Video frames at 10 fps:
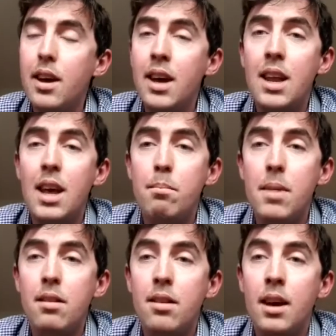in, in
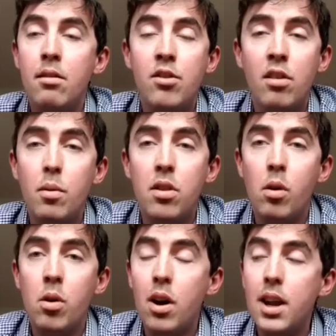meetings just with your
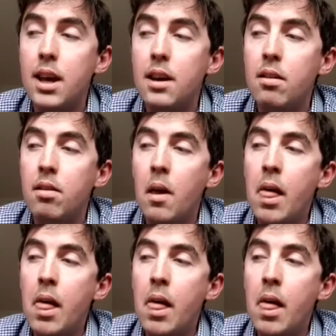colleagues.